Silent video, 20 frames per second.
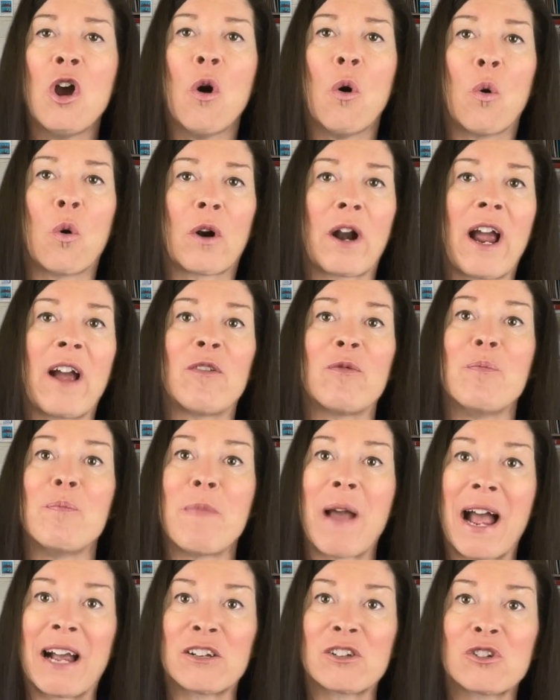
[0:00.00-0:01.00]
or have
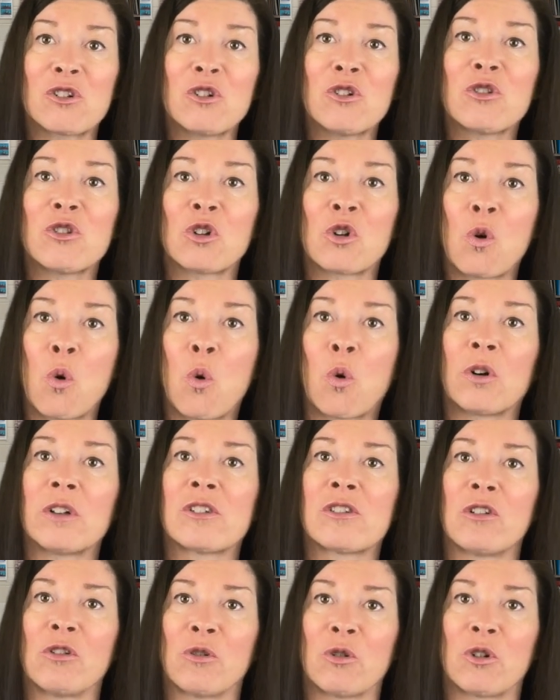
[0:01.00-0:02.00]
mastered the
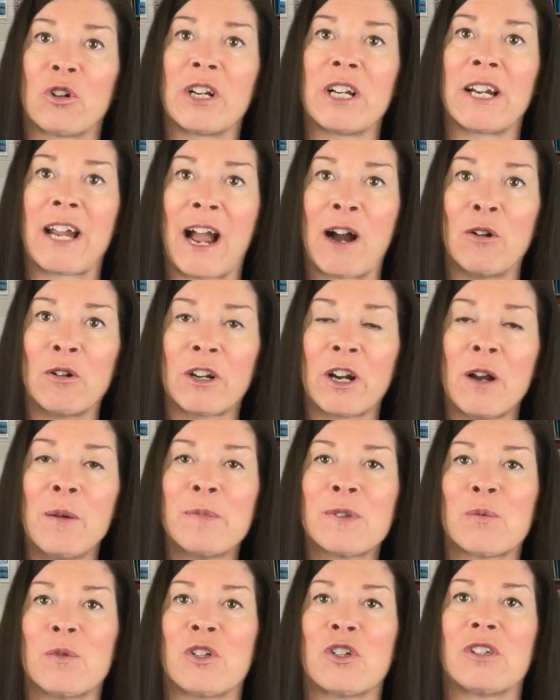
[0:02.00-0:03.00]
course learning
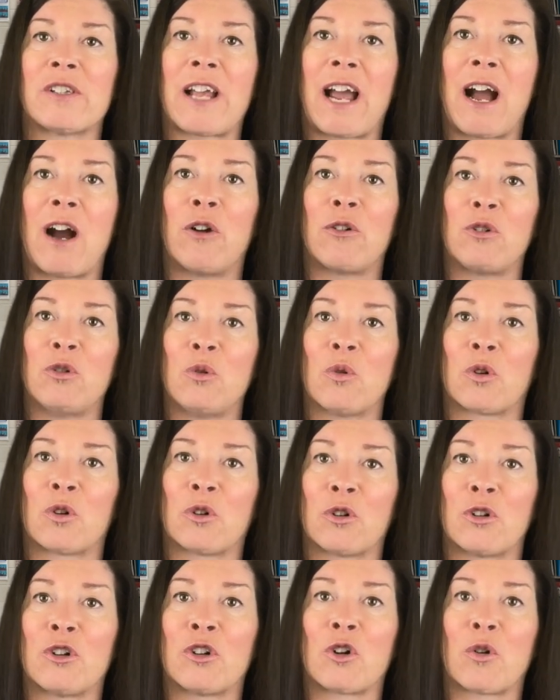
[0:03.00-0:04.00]
outcomes, which is how you
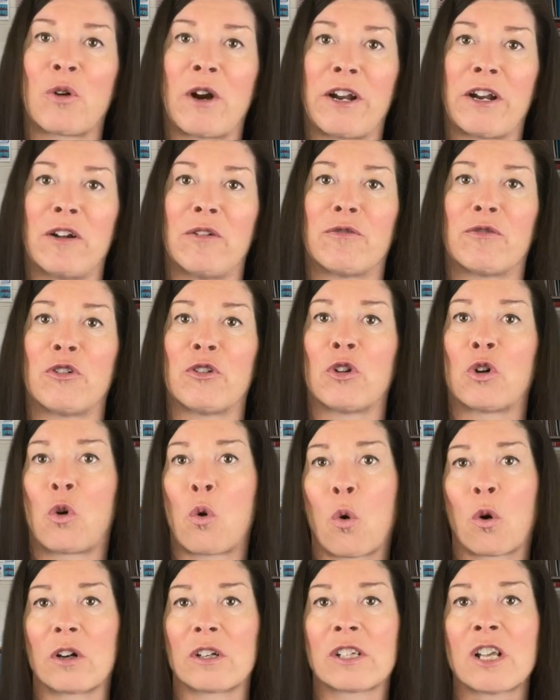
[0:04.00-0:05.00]
earn credit for the
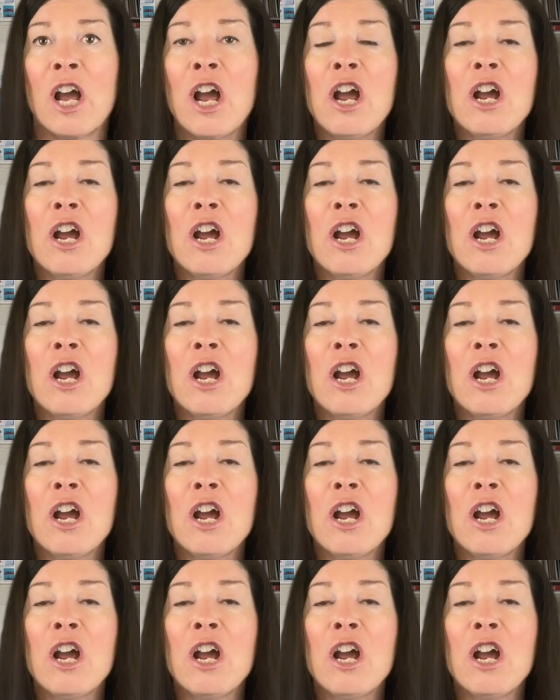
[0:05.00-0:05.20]
course.